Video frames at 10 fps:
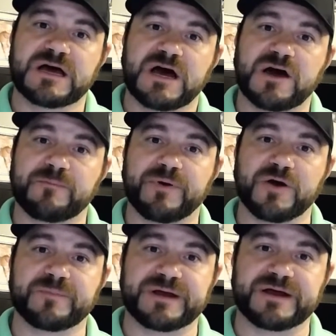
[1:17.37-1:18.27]

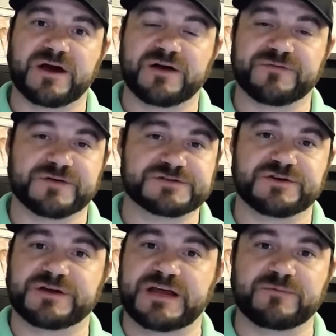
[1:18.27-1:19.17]
Part B offers
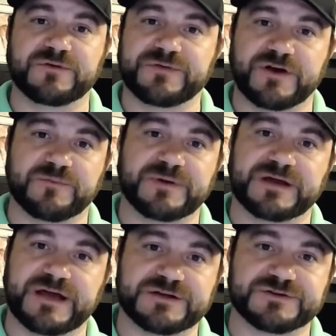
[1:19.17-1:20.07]
your chemotherapy,
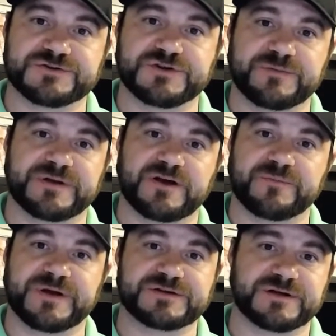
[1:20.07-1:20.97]
cancer treatment
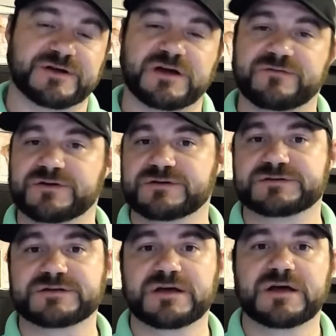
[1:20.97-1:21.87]
outpatient,
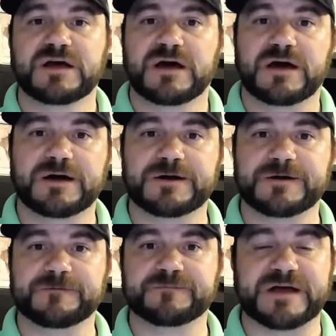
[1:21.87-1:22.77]
covers
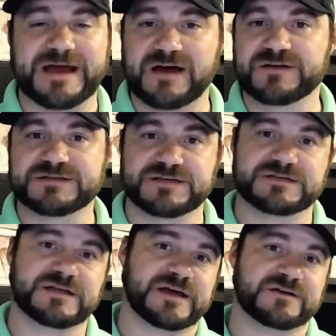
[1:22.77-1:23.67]

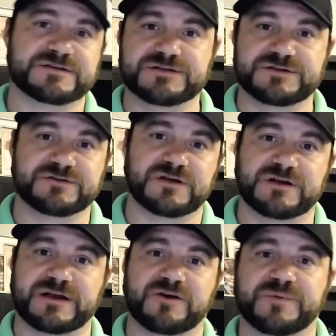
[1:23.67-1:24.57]
dialysis you're done
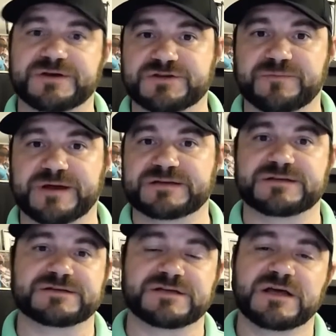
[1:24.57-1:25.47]
on an outpatient
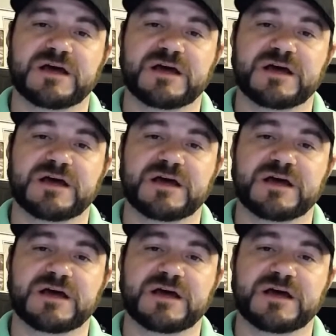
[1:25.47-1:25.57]
basis.